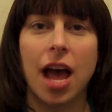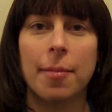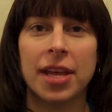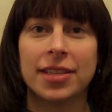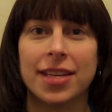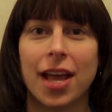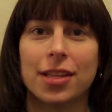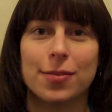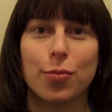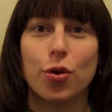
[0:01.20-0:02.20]
Tom
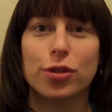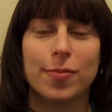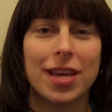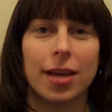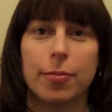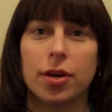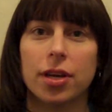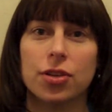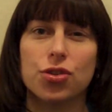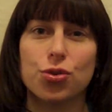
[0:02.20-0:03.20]
Antion's Pro Speaking
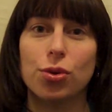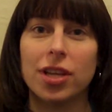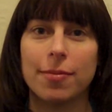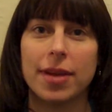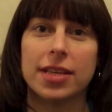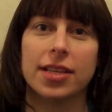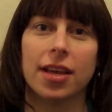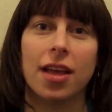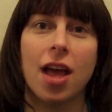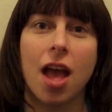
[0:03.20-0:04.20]
book is truly
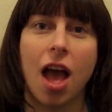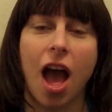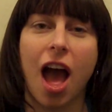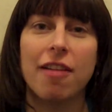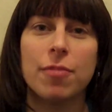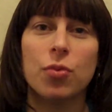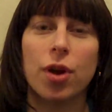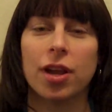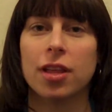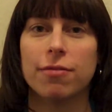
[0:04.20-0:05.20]
amazing. I've been
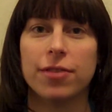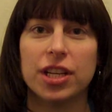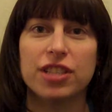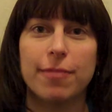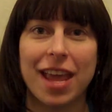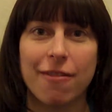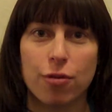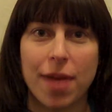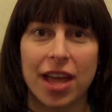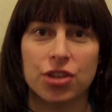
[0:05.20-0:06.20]
working in the field of
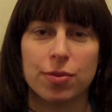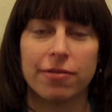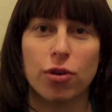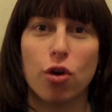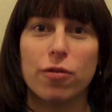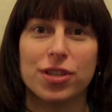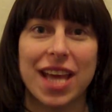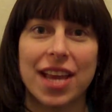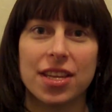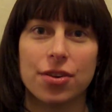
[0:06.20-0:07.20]
behavior management for over
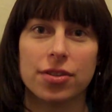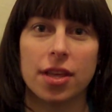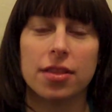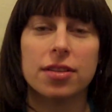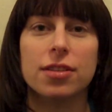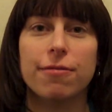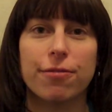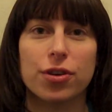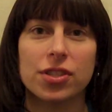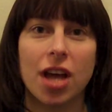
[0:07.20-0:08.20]
10 years, and this is the
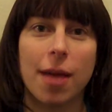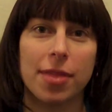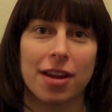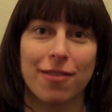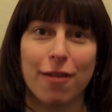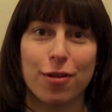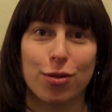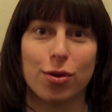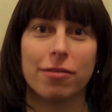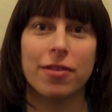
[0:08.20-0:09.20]
first time that I've ever
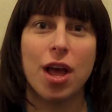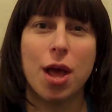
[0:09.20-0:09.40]
thought of